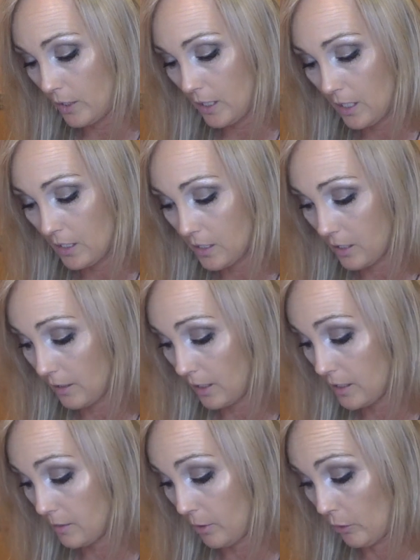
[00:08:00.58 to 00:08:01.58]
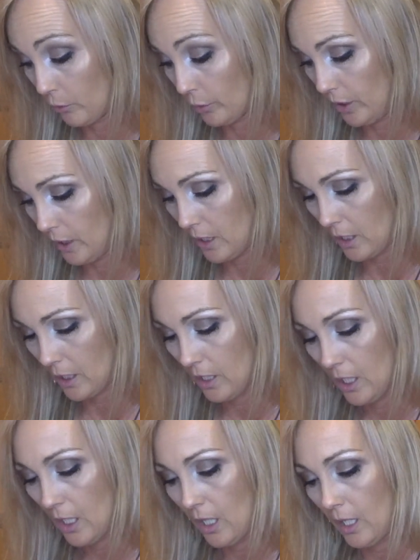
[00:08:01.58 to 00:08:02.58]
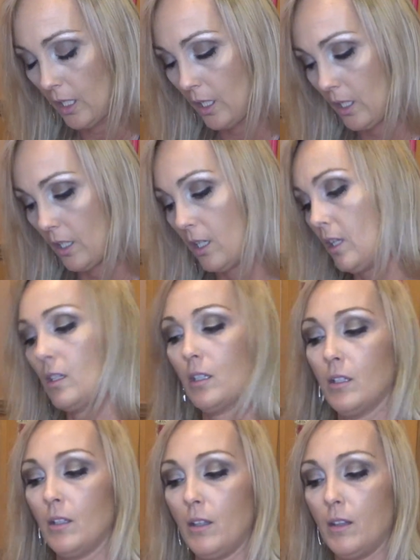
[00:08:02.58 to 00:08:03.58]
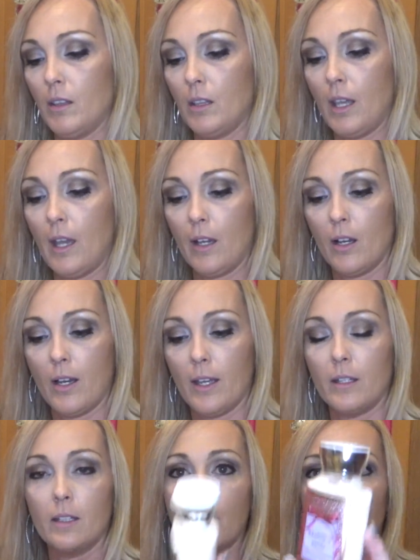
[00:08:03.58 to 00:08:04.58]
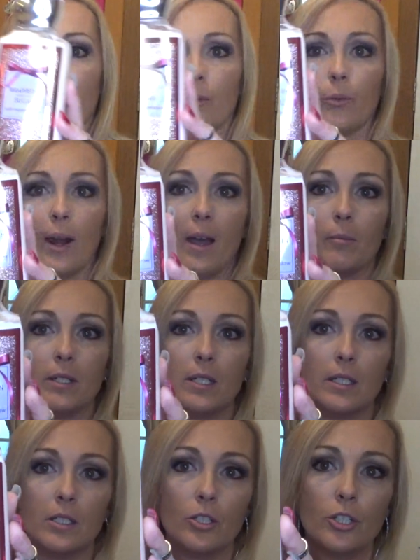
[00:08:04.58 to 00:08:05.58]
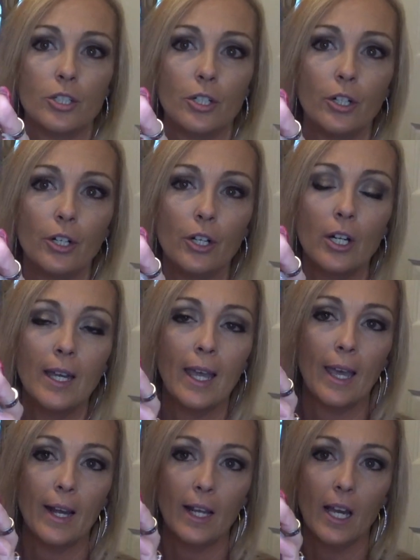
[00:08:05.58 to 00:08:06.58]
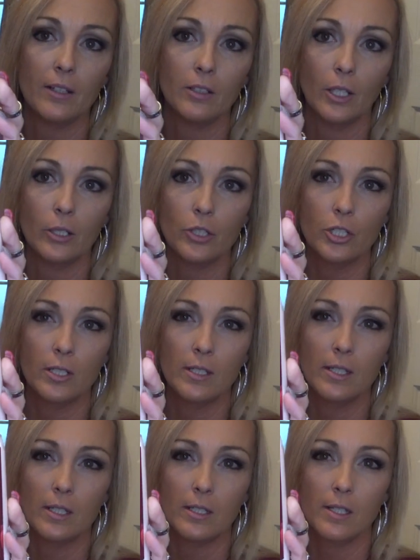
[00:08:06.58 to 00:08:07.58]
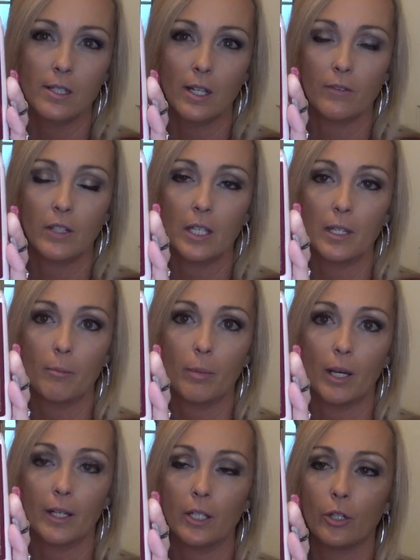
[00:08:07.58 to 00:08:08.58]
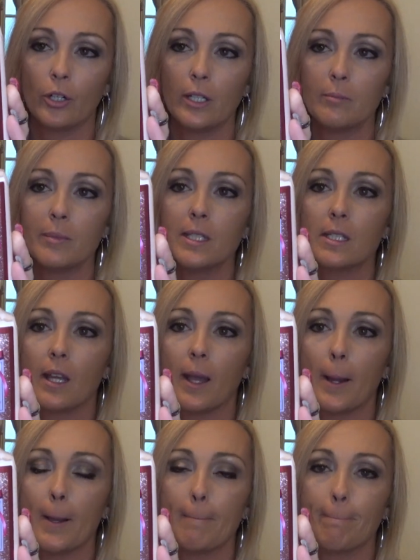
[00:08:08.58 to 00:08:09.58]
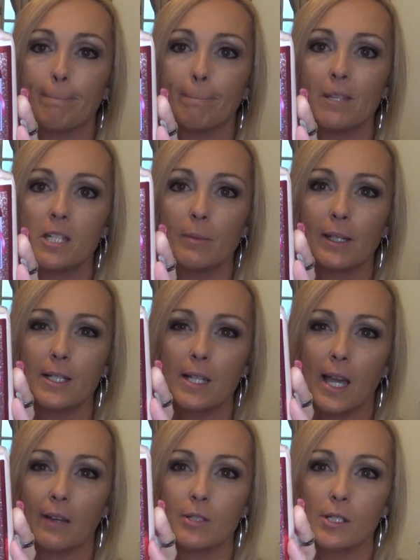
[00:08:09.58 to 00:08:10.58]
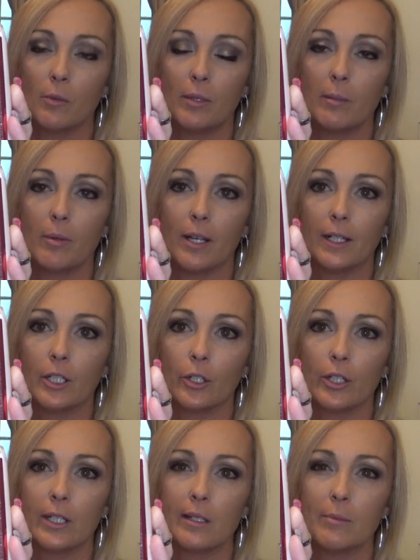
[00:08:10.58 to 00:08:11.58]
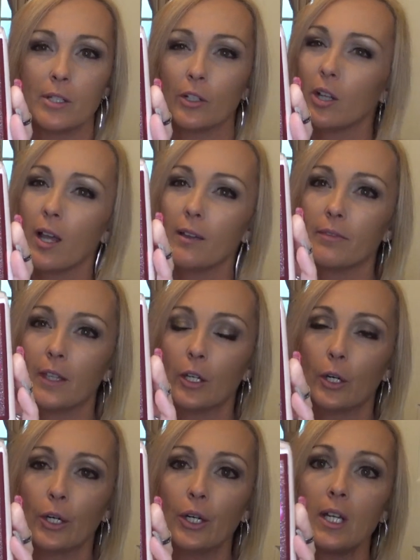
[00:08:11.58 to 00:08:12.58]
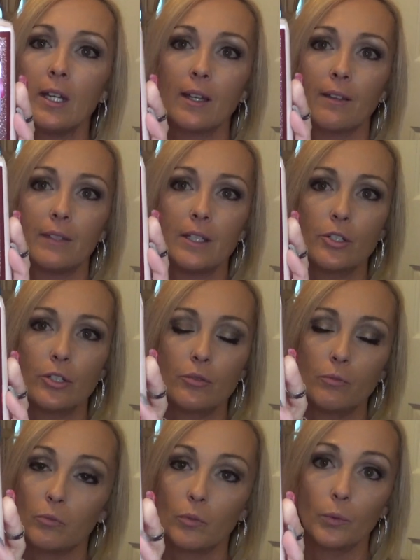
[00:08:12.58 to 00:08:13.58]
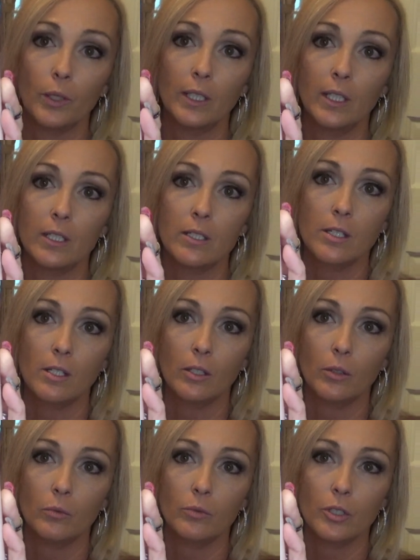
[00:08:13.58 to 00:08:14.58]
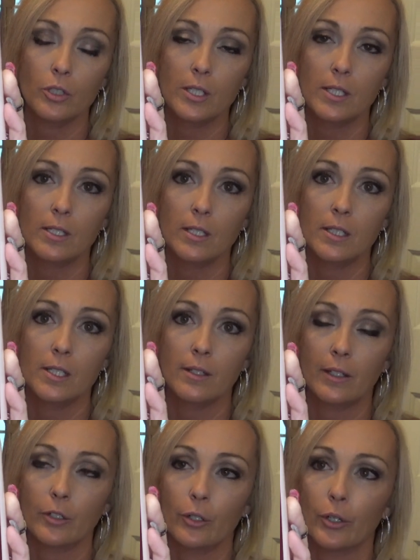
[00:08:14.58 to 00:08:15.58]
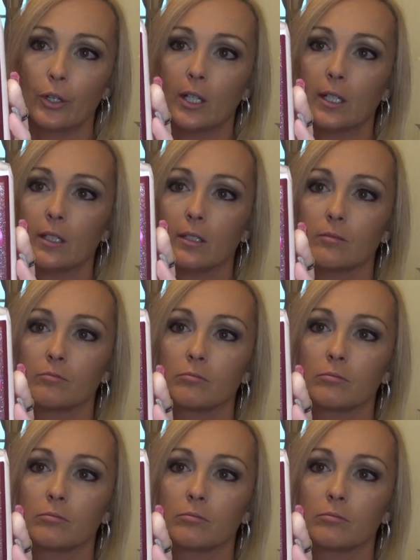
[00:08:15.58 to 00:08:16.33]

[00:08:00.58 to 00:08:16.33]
of these and they smell really good. And I got the wrapped in sugar and I got the lotions instead of the body creams um, just because I have so many body creams they're a lot thicker and these are really good too they're just it's thinner and